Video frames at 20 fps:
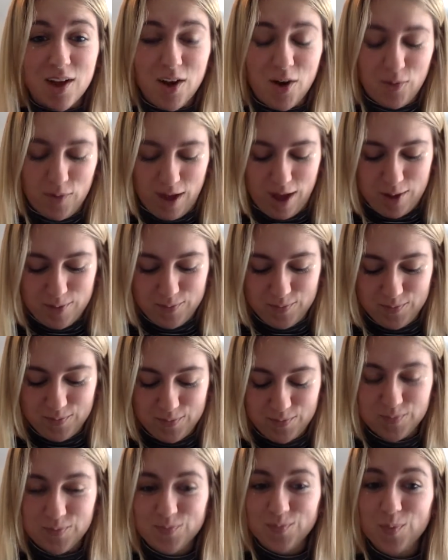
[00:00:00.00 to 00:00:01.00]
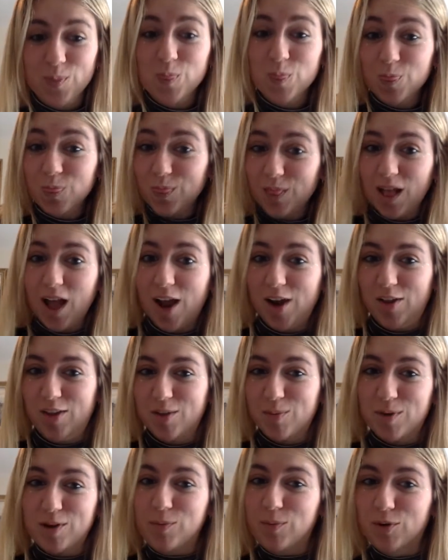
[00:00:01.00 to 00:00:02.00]
Okay. I know that
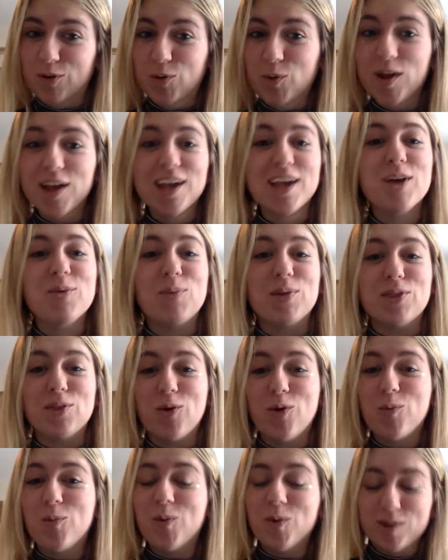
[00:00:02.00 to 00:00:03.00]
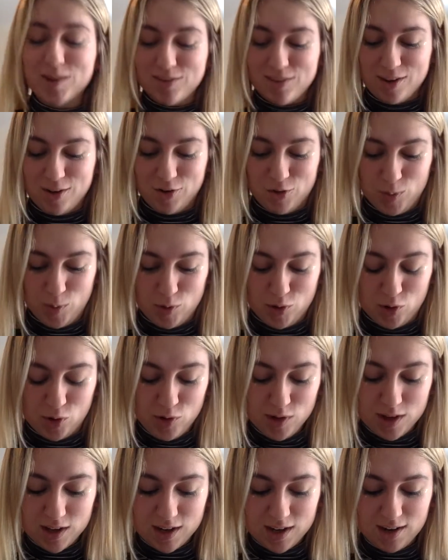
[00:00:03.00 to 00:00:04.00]
might have been quick, but the whole point is that you're supposed to
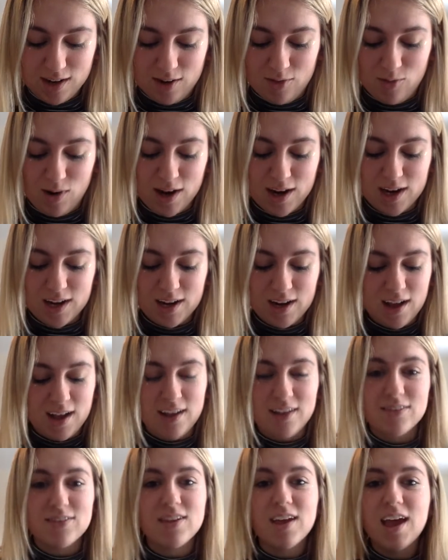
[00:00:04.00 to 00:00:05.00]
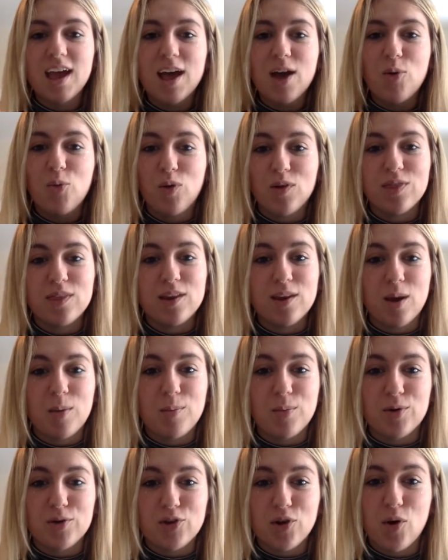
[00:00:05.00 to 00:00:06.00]
look at it and recognize what the
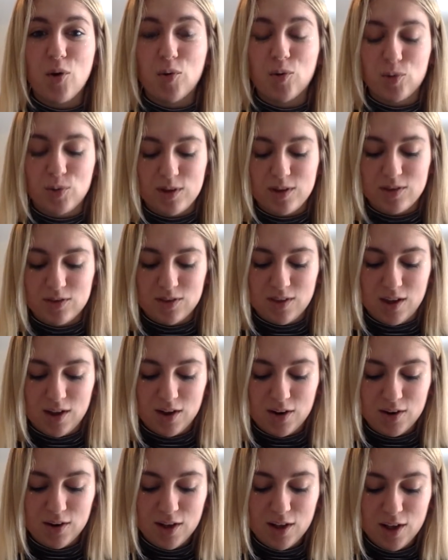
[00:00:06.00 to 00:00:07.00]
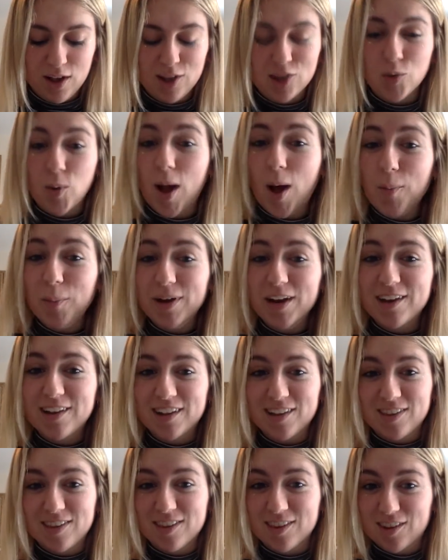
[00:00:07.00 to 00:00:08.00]
number total is there. So how many
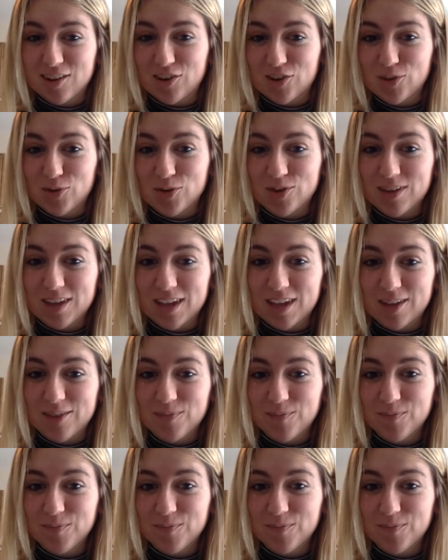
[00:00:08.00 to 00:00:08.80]
discs did you see?